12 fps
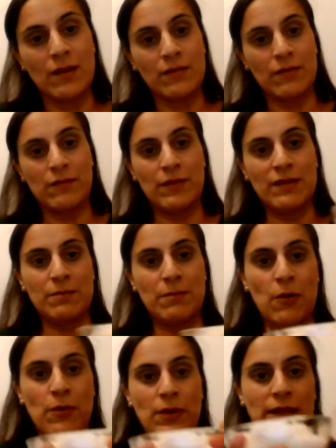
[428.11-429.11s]
So this
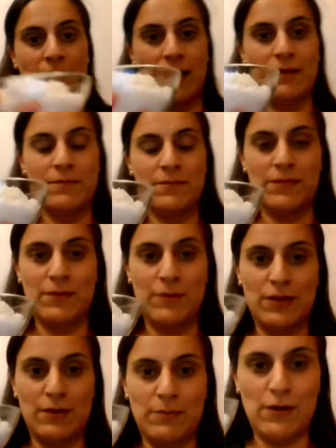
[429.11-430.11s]
bowl here,
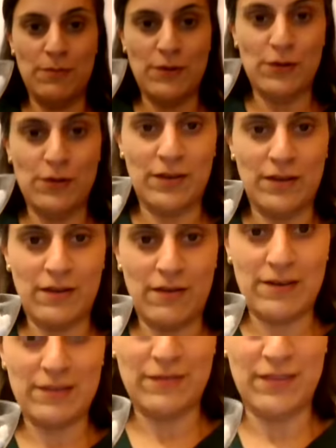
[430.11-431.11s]
which I'm hoping you can
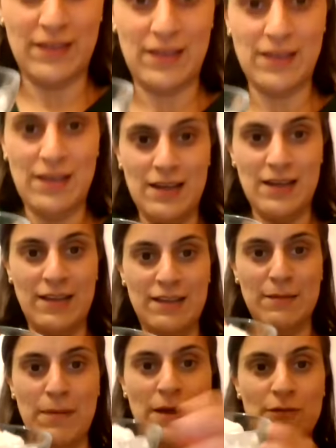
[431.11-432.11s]
kind of see, is
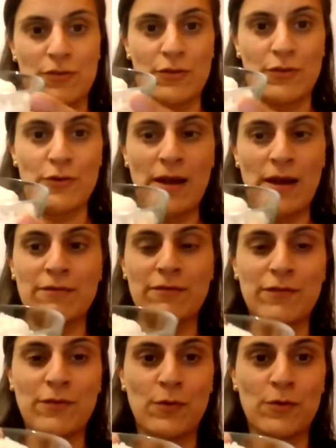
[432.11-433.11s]
about two
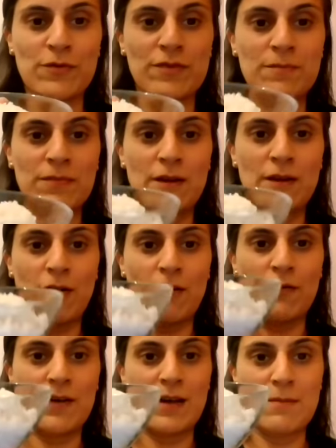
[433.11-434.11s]
handfuls
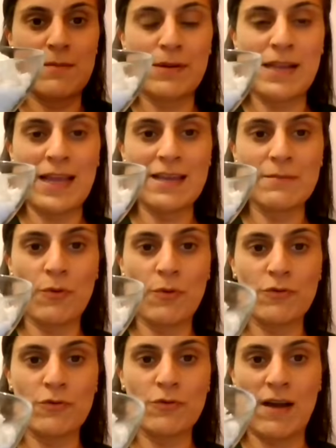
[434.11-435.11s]
of plain
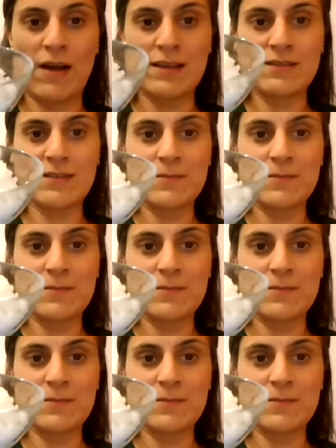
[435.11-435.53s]
boiled rice,